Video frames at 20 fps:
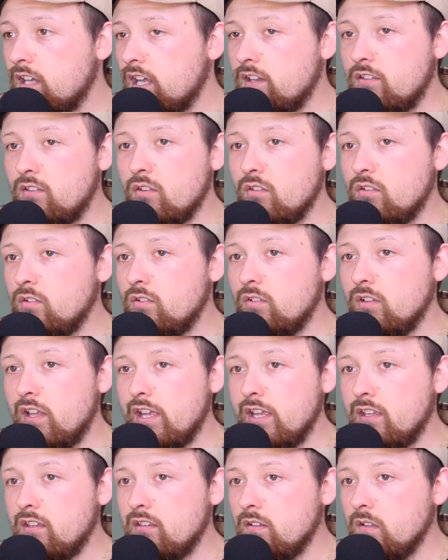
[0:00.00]
And so they're
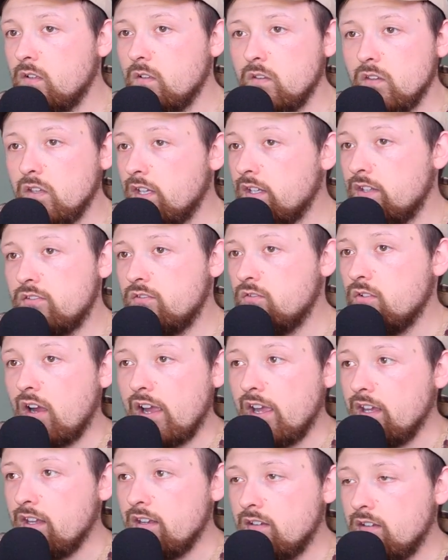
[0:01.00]
like, let's
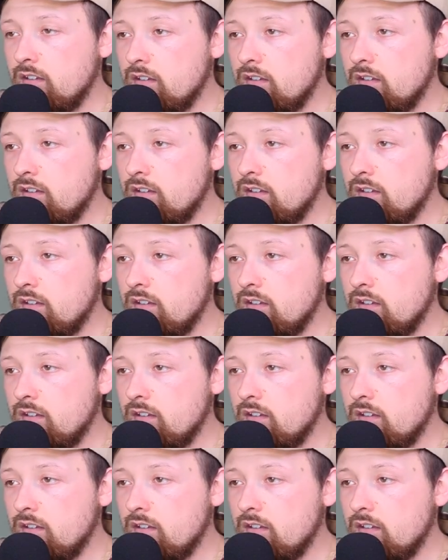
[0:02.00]
try it.